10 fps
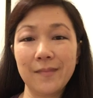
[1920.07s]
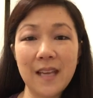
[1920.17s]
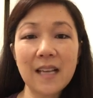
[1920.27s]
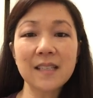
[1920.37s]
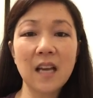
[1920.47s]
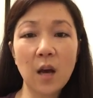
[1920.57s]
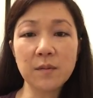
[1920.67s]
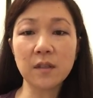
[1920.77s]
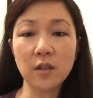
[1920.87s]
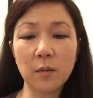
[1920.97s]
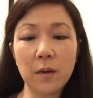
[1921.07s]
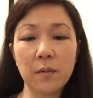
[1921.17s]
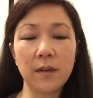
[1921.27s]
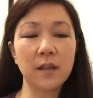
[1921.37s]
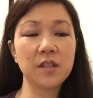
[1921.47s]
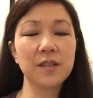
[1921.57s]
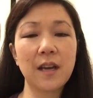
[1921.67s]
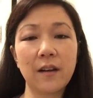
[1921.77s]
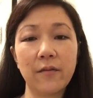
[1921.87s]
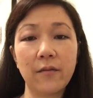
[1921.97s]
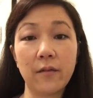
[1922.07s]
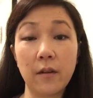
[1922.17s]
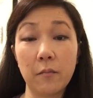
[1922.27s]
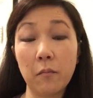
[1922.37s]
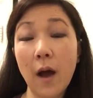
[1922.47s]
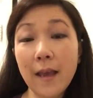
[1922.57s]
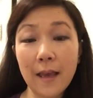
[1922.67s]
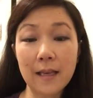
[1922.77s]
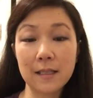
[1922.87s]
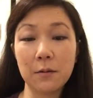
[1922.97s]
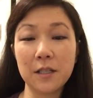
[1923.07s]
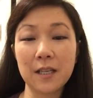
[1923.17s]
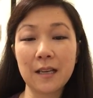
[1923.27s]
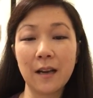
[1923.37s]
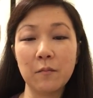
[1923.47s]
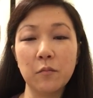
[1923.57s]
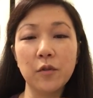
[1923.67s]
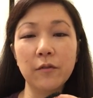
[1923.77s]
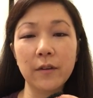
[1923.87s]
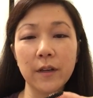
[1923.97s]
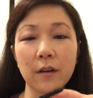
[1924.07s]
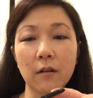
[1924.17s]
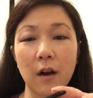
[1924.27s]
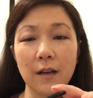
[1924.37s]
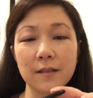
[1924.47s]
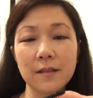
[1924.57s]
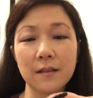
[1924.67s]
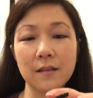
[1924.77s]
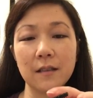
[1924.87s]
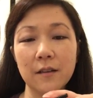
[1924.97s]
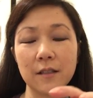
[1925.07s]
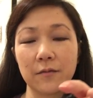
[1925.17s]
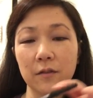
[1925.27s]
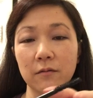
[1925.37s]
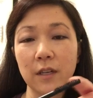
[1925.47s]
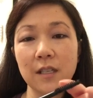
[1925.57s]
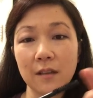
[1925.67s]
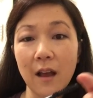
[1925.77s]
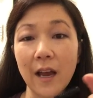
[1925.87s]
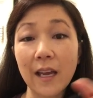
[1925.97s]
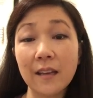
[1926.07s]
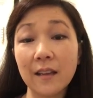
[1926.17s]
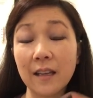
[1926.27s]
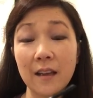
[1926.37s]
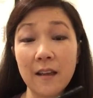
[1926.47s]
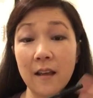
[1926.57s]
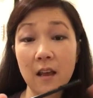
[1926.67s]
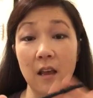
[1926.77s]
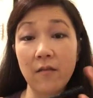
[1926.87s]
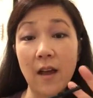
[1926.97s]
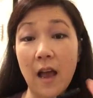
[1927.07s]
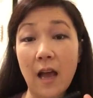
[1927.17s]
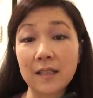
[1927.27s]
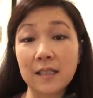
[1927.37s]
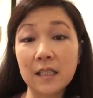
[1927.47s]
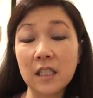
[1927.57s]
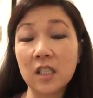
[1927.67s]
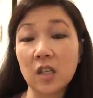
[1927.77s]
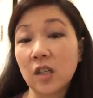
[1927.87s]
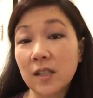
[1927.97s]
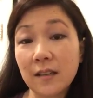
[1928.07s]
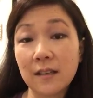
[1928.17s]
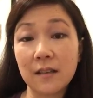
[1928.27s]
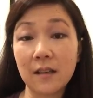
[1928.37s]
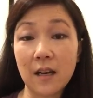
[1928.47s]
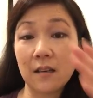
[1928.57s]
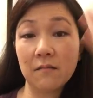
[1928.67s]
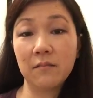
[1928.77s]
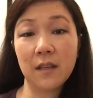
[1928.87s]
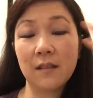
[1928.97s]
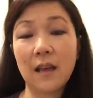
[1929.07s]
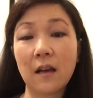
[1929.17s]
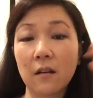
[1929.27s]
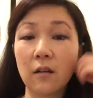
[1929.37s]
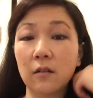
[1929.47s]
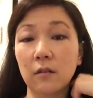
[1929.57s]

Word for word: yes, it helped a little bit, but it just kind of, in my case, it would just kind of move it across a, a different ridge line. And then if I accidentally turned it, then i get that